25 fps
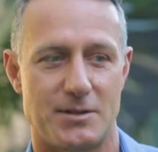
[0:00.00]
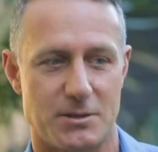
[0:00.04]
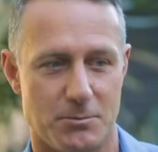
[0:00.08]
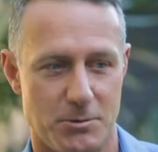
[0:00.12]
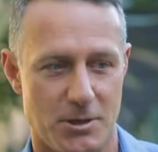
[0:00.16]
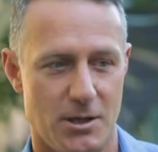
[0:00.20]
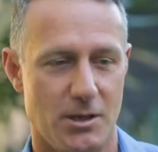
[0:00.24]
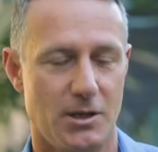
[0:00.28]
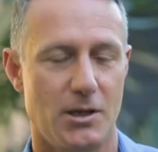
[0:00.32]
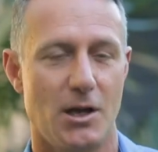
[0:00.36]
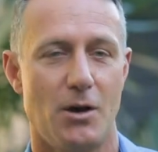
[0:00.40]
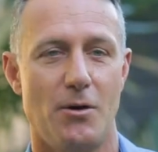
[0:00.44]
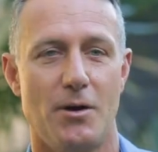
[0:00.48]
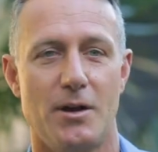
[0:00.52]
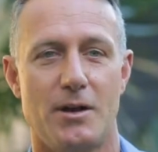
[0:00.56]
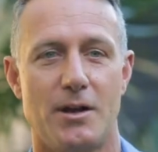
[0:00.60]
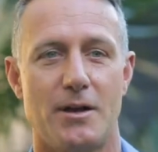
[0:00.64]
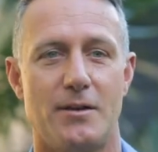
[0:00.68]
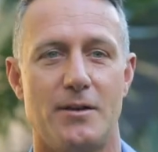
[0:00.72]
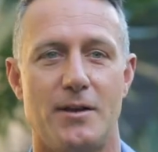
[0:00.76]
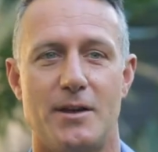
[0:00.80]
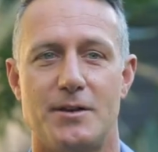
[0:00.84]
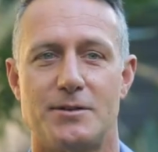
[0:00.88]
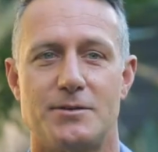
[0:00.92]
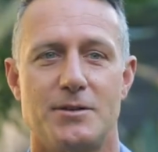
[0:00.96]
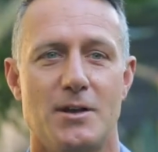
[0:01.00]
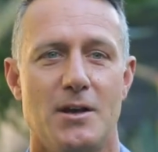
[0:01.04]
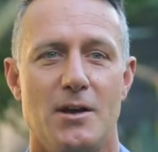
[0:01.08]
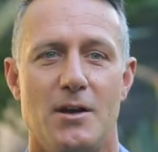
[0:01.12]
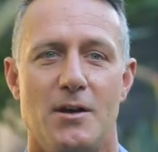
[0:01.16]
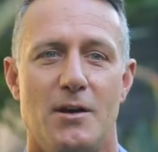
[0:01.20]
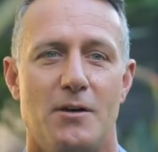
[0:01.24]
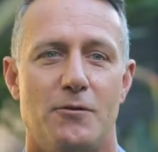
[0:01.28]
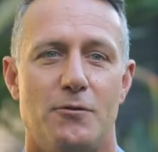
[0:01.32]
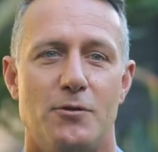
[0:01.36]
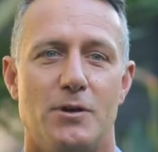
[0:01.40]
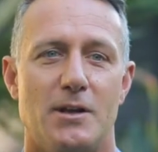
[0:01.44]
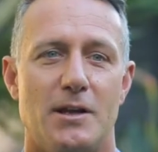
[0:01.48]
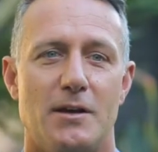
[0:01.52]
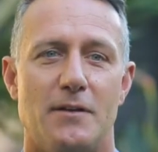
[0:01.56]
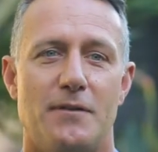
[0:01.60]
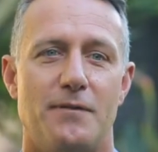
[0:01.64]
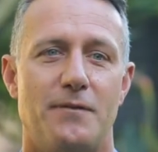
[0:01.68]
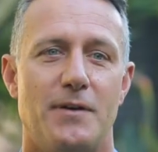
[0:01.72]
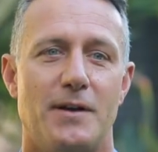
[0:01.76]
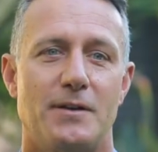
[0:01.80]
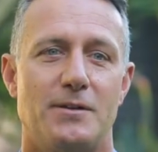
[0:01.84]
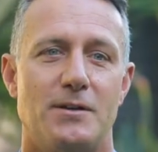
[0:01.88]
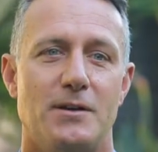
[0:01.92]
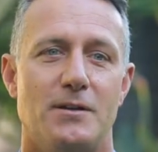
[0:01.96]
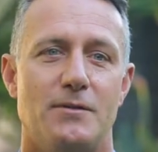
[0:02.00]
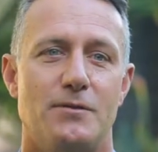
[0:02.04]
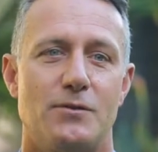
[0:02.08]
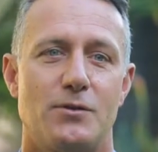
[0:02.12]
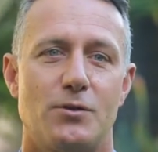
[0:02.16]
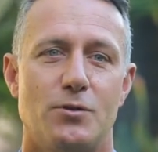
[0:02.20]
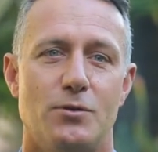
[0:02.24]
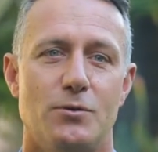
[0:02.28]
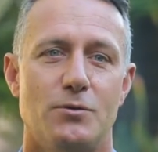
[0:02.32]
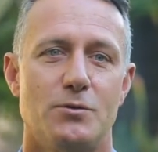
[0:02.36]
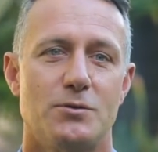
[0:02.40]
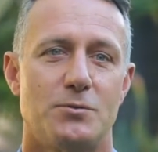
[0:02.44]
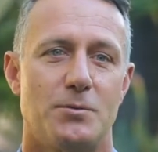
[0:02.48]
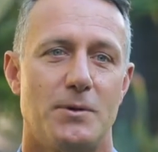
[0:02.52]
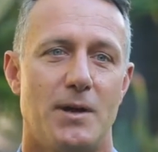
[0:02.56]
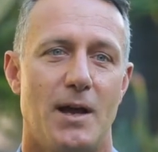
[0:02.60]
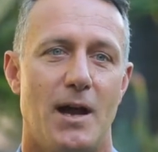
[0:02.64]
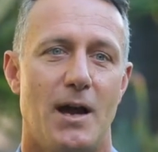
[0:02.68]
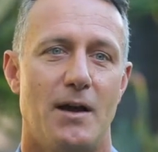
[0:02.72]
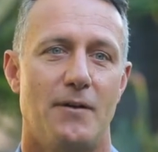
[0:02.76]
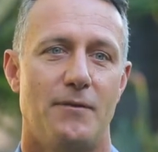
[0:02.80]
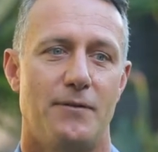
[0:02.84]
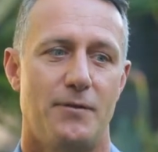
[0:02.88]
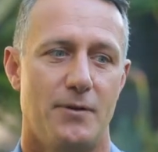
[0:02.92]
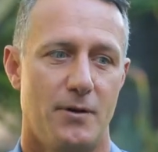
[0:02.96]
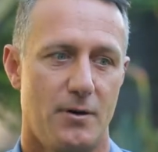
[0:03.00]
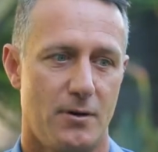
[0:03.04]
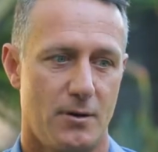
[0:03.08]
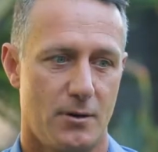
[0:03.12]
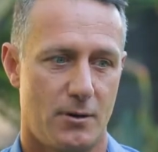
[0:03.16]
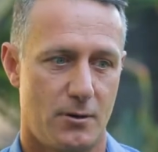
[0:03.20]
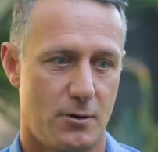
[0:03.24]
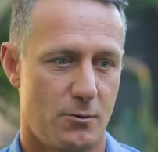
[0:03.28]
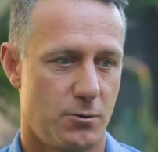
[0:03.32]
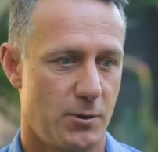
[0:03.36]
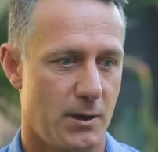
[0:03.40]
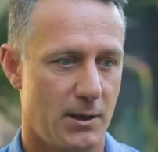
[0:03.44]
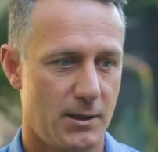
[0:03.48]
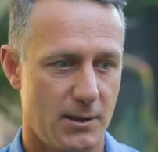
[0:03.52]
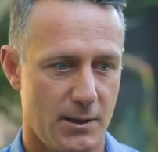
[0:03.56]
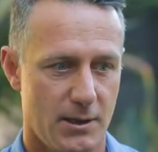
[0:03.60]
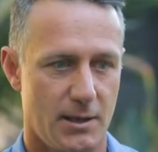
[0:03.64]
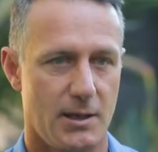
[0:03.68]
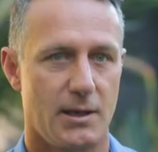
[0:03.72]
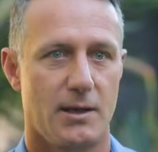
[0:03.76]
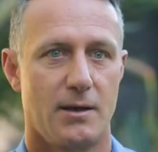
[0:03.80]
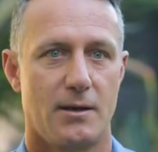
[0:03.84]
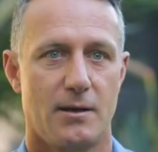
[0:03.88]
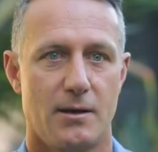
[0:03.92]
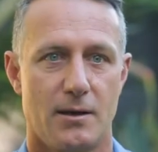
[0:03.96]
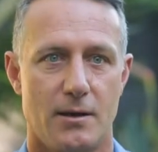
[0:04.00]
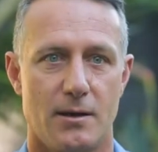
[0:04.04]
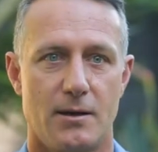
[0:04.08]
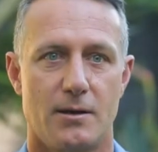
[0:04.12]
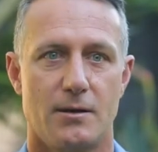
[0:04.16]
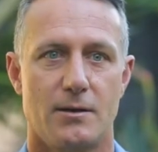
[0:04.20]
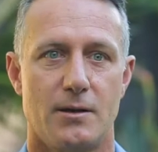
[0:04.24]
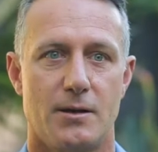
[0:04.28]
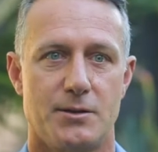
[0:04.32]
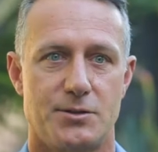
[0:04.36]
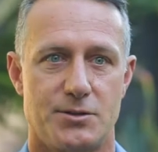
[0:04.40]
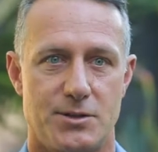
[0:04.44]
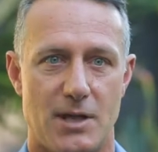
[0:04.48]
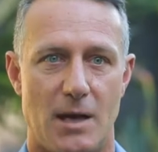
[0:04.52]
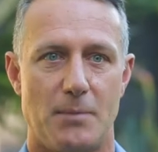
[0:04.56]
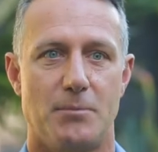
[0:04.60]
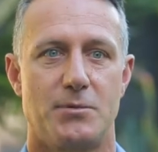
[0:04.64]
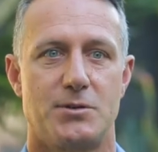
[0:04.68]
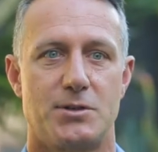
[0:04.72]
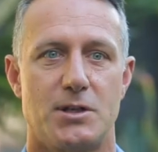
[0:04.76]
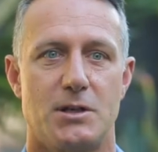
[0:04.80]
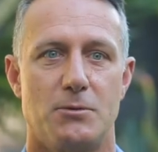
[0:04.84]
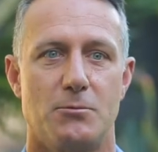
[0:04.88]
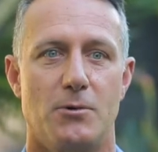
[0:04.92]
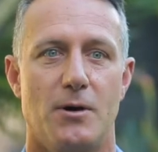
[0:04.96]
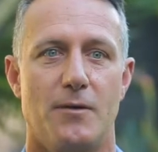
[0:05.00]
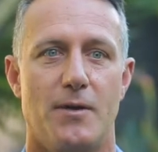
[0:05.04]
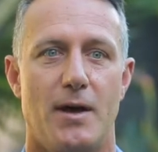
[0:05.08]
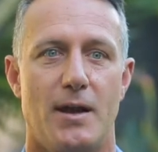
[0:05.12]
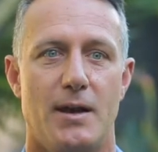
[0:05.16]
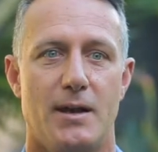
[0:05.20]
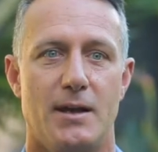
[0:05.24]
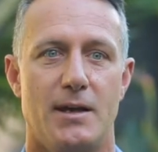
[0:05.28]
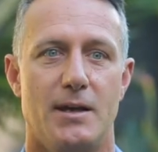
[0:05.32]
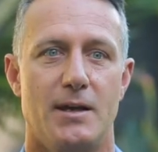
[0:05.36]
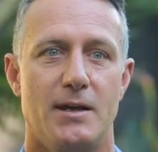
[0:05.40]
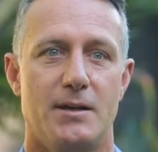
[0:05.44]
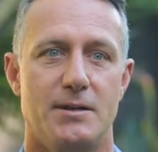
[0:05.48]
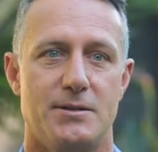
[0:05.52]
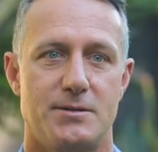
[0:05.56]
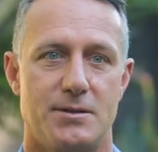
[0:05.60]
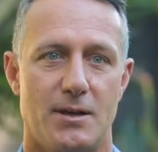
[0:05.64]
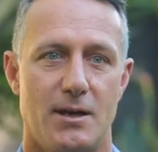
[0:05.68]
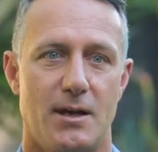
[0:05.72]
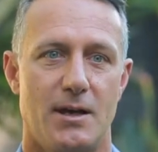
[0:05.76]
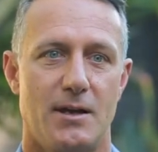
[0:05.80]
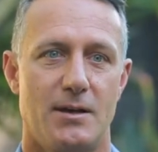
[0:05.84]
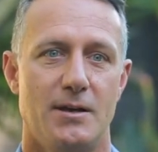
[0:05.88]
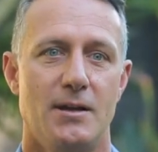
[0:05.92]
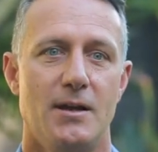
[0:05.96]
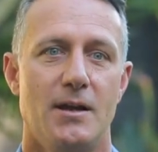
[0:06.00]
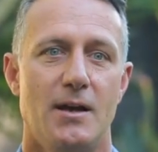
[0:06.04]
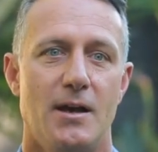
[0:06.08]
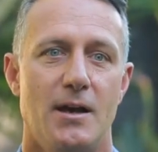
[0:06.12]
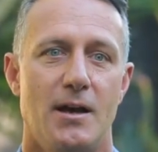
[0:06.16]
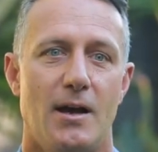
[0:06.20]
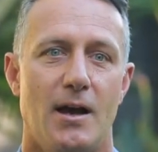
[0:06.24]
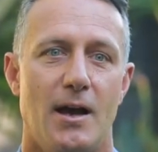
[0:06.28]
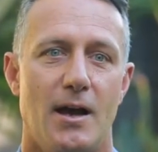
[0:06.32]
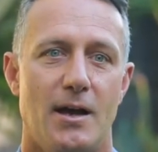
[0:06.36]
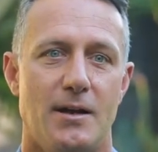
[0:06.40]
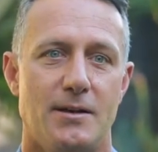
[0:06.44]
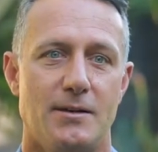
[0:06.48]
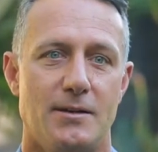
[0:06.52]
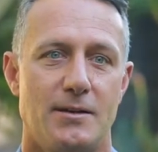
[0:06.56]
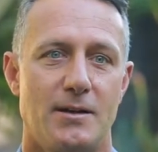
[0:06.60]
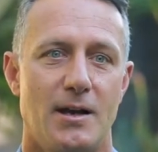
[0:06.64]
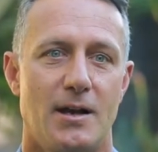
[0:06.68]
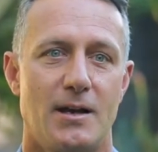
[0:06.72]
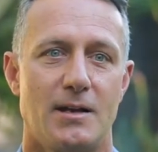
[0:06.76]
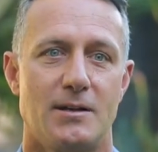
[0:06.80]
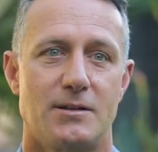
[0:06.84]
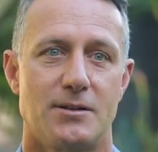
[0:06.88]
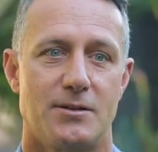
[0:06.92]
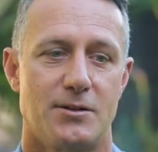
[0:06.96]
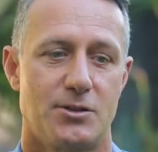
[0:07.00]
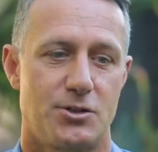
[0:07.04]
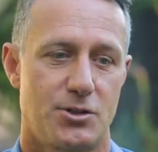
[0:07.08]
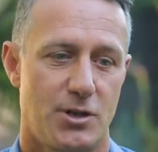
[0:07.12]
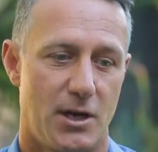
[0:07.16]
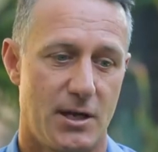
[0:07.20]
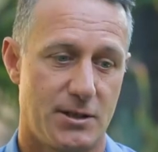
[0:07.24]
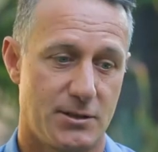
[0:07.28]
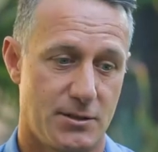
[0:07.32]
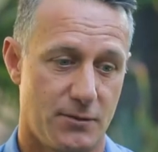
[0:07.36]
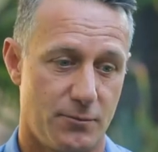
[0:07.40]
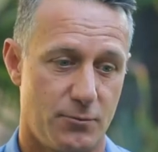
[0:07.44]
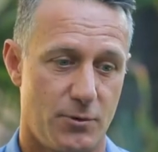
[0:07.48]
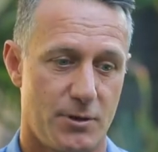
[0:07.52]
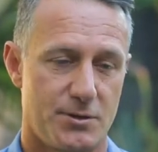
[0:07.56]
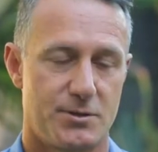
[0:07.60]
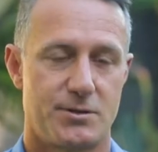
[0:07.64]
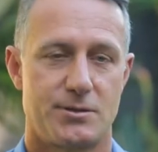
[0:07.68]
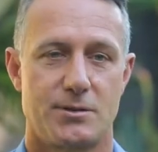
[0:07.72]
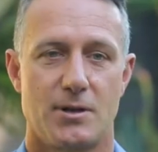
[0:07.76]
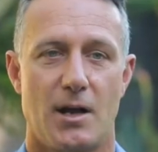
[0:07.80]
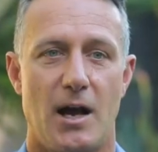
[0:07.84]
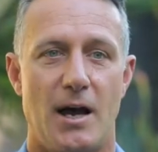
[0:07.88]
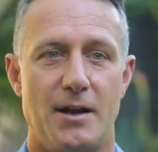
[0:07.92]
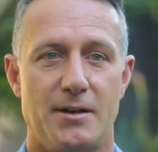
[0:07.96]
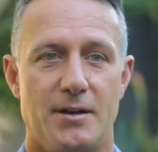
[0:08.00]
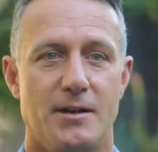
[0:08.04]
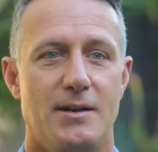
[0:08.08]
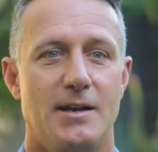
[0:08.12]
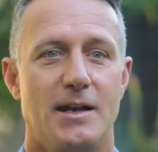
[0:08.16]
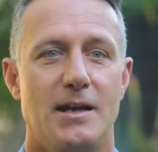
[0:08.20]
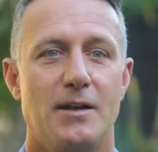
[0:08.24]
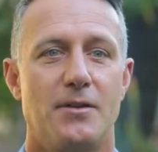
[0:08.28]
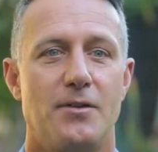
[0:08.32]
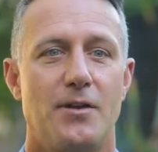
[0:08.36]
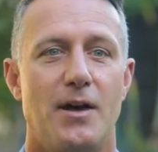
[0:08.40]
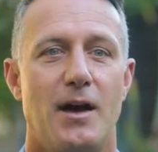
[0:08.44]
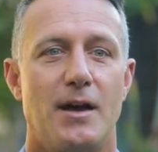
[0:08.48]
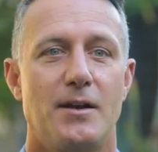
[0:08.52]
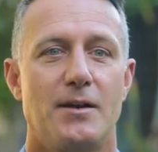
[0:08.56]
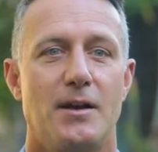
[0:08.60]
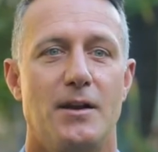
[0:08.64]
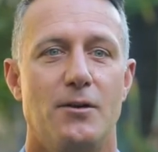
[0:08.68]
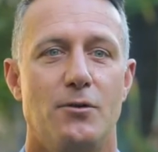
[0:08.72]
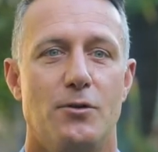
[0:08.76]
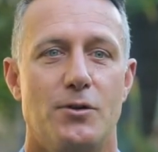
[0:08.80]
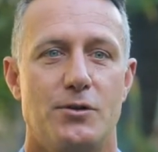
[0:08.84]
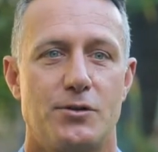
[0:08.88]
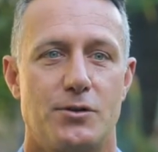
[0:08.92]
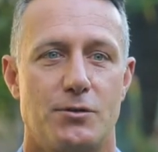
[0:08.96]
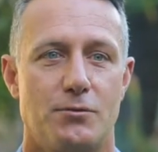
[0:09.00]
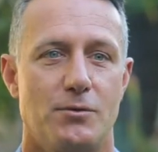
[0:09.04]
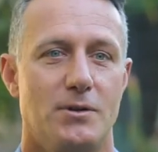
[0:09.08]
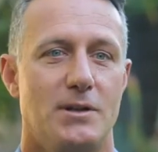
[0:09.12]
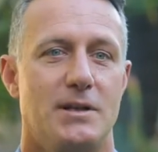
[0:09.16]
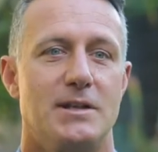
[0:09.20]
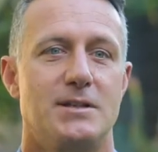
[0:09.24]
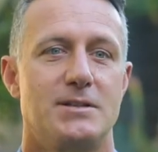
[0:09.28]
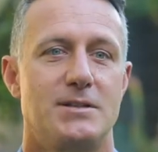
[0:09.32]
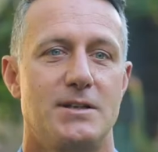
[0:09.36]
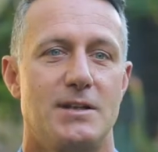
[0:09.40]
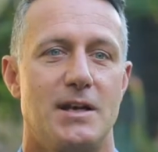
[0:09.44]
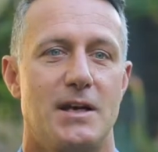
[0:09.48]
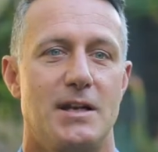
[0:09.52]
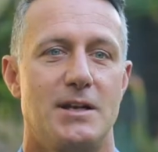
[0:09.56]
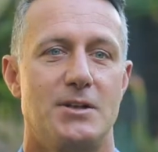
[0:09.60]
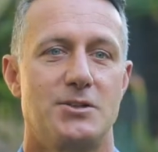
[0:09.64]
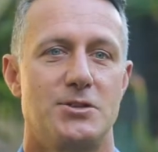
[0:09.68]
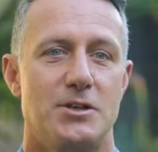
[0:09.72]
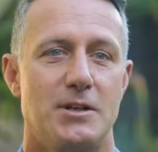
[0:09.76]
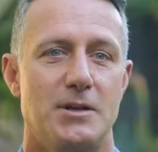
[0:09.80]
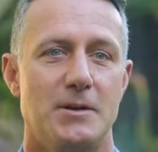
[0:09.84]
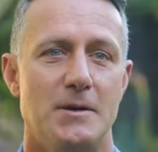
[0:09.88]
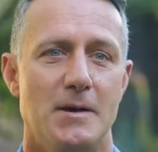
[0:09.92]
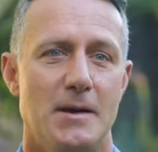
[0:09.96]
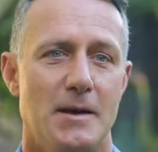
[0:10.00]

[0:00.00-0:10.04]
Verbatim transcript: So we can go in and there's really effective tools we have for quickly establishing what that is and and cutting to the chase of what's underneath that in order to release the energy.